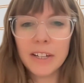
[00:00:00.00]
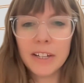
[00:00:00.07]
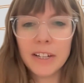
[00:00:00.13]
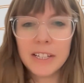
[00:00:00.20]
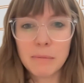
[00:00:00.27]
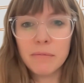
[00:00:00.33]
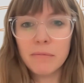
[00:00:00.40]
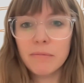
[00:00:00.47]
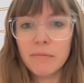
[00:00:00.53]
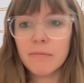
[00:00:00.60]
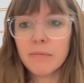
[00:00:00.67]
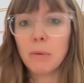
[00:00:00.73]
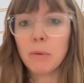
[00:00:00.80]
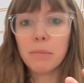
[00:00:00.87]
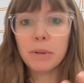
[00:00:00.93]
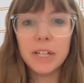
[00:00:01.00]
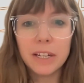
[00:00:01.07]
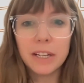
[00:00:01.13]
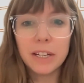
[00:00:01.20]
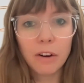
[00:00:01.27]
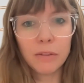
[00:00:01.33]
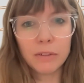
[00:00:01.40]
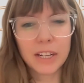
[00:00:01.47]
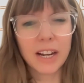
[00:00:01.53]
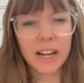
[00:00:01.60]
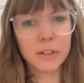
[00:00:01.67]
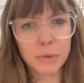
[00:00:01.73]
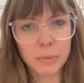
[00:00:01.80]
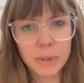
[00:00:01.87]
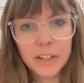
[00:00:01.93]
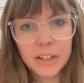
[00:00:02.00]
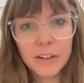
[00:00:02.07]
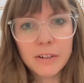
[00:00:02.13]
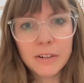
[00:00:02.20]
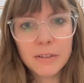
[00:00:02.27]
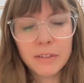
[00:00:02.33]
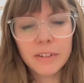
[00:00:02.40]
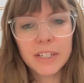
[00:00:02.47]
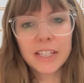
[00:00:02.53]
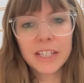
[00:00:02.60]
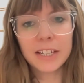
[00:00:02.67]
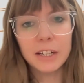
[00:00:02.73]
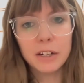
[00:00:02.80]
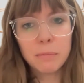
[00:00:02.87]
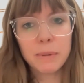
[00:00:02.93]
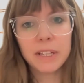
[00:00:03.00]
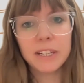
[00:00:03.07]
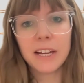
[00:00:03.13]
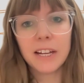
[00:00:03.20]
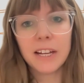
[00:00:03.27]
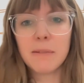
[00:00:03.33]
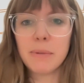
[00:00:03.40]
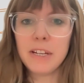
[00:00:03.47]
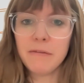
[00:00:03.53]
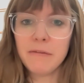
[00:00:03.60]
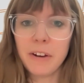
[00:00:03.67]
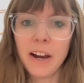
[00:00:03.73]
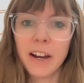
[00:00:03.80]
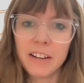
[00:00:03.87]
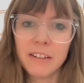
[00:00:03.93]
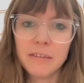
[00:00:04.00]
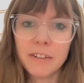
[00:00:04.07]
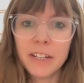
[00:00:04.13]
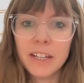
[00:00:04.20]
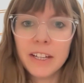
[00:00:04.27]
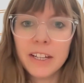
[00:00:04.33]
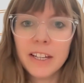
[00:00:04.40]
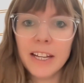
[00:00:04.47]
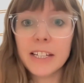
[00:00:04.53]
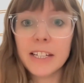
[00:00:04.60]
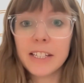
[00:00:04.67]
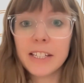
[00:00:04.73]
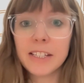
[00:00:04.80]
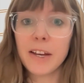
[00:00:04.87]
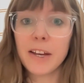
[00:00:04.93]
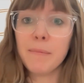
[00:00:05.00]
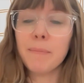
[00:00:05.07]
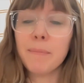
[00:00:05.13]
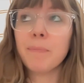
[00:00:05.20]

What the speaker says: There's a company called Arduino. It's a little bit like P5. It's